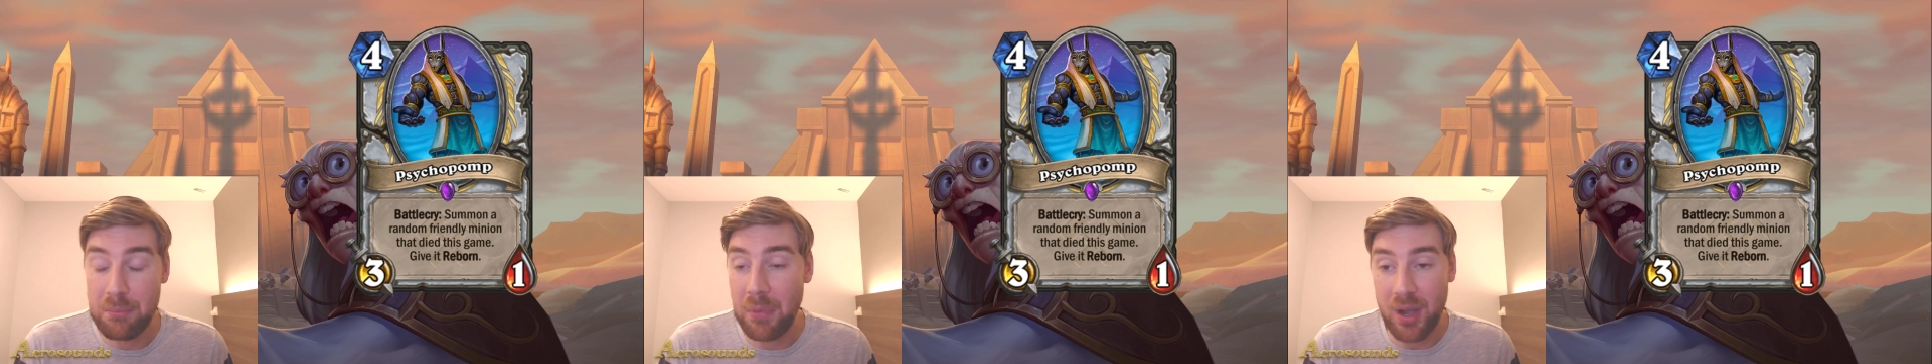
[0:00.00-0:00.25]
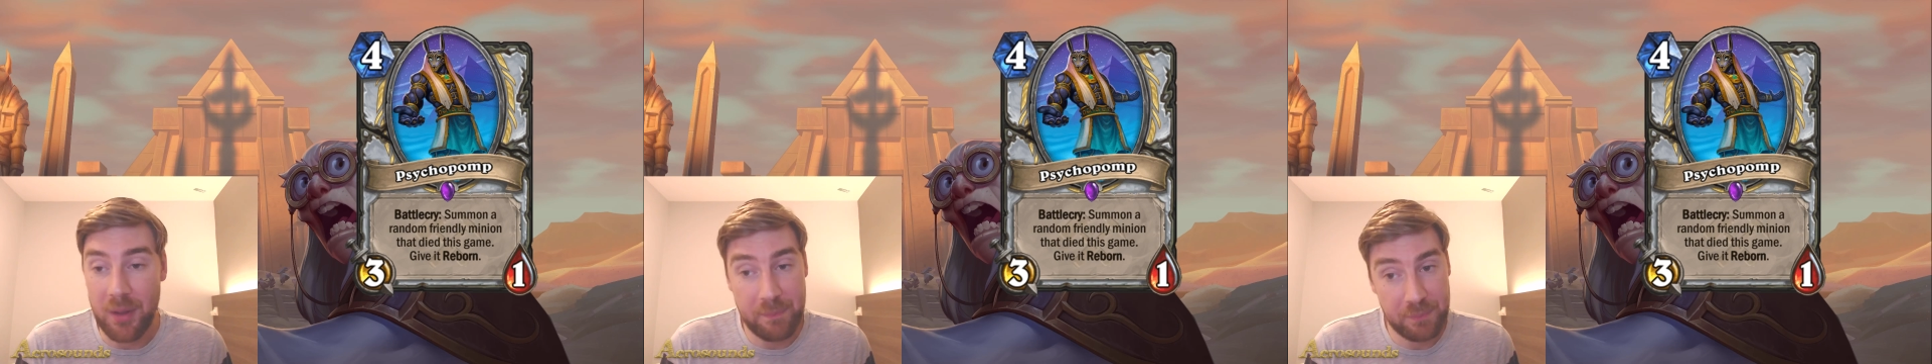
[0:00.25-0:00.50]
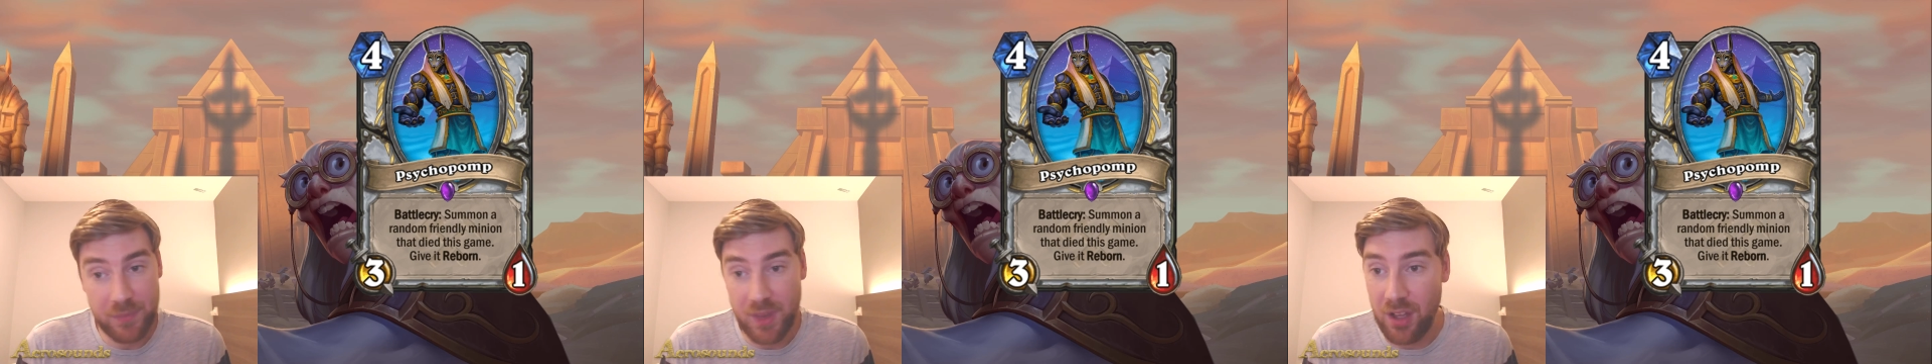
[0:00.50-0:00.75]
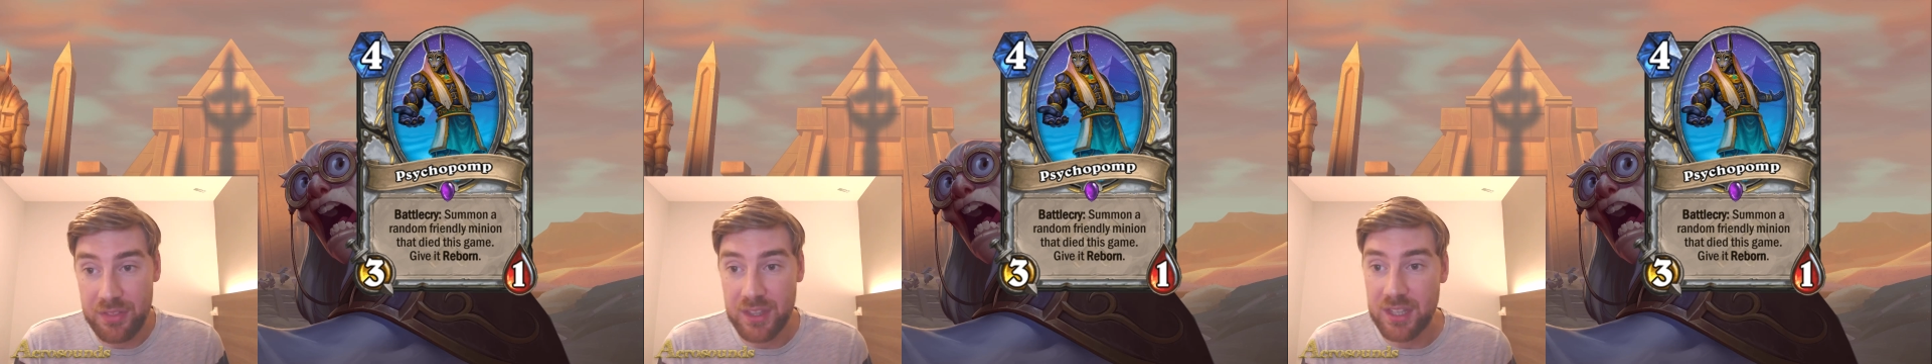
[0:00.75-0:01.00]
but
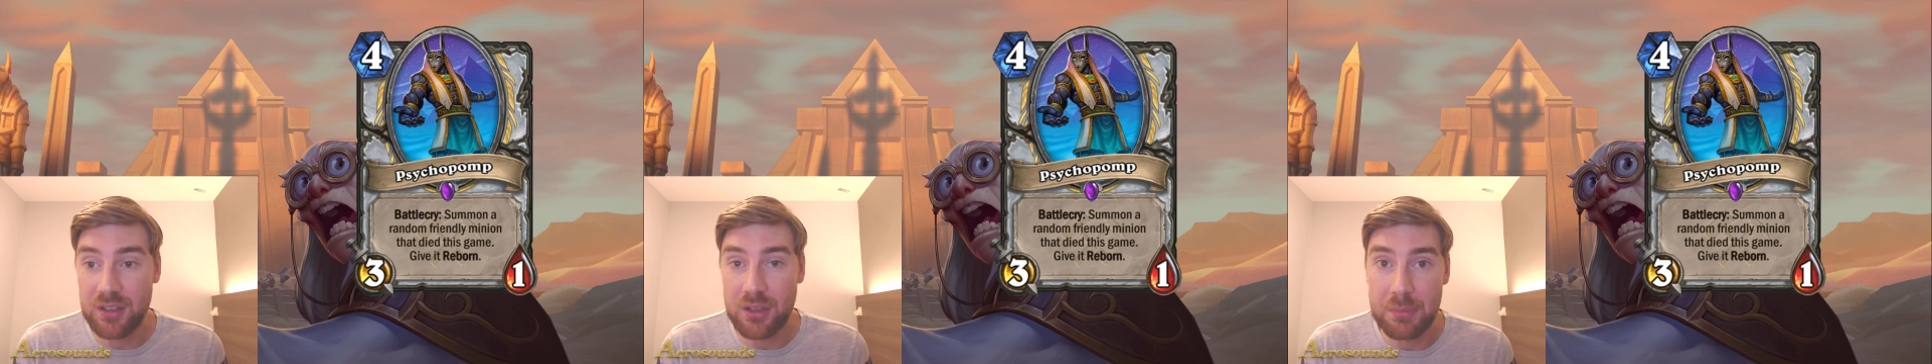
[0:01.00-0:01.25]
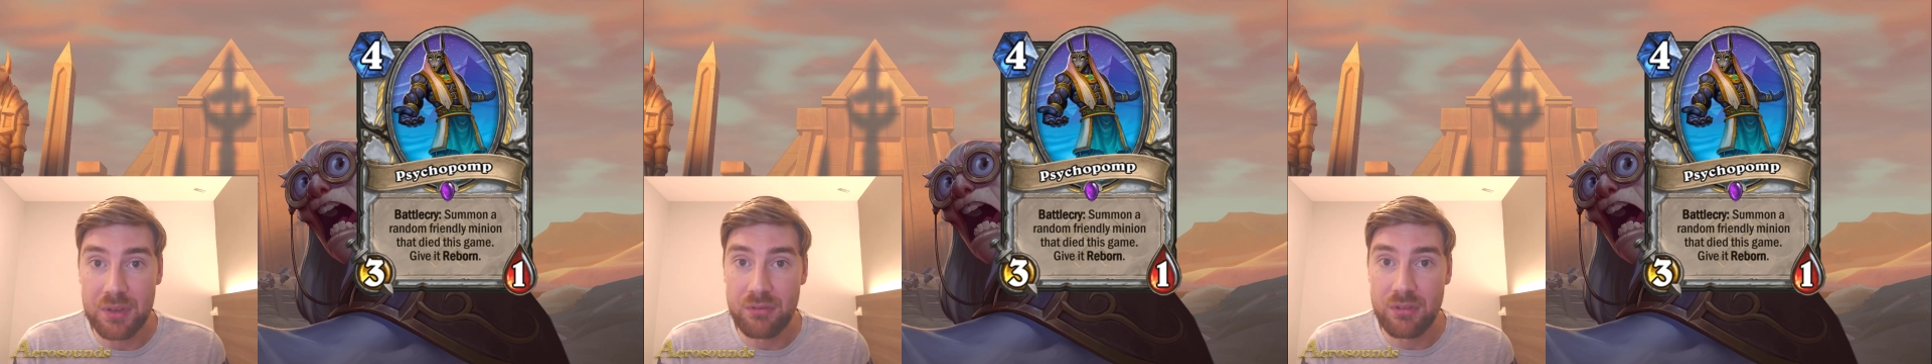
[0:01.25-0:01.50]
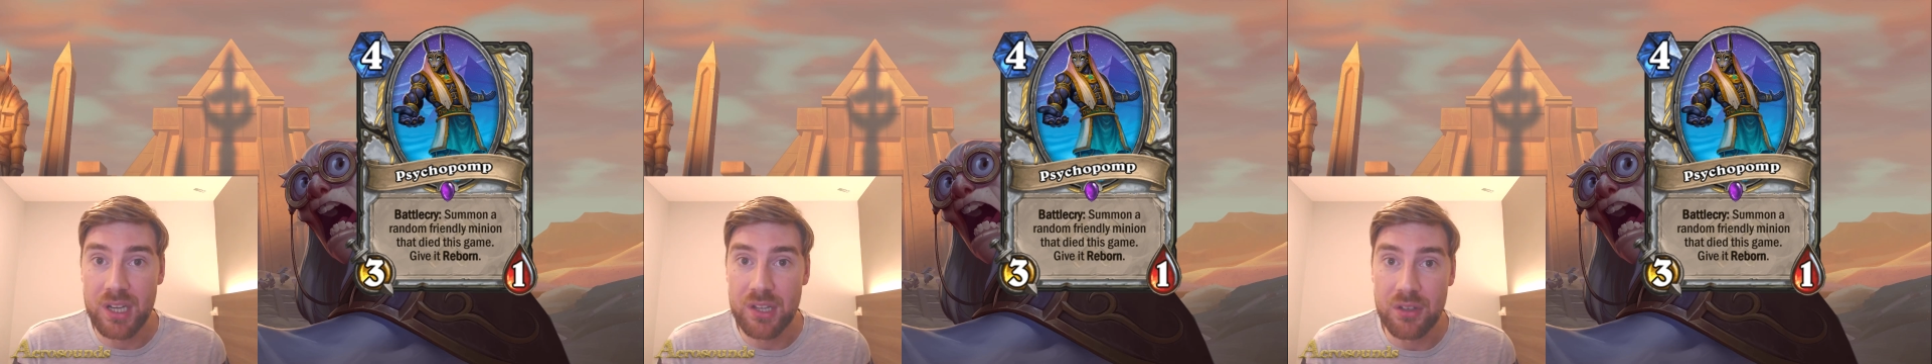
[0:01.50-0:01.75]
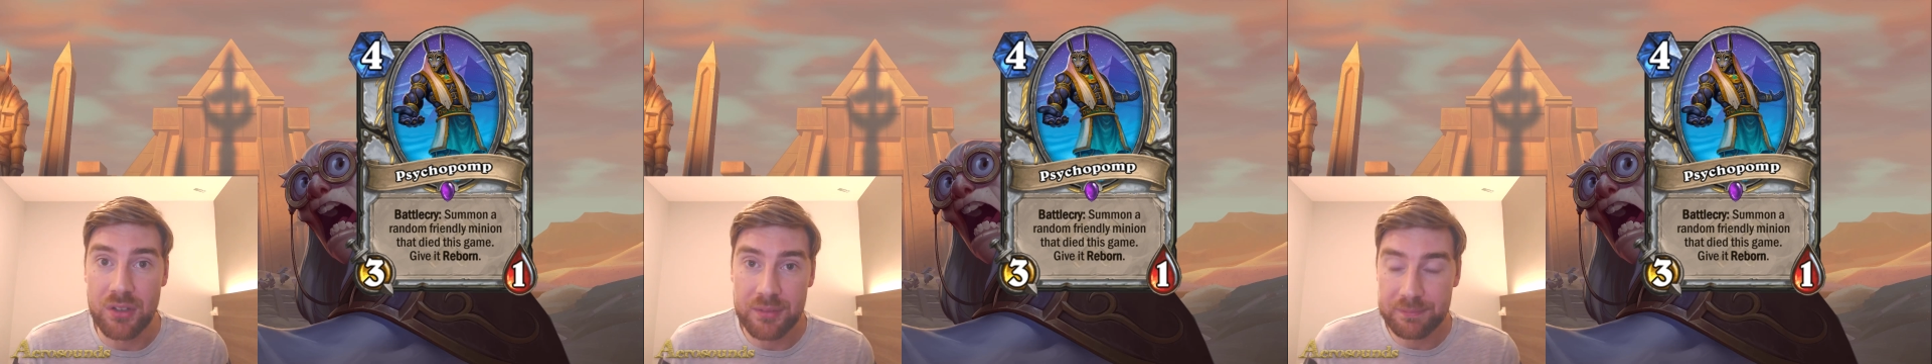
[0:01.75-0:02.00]
I think it could be really
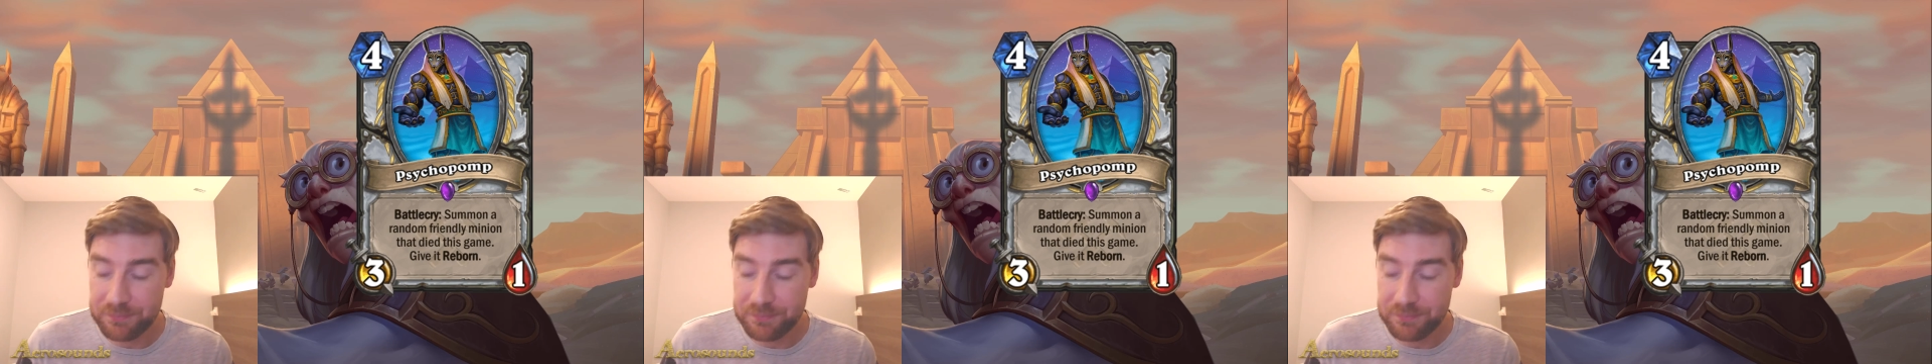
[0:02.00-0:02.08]
good.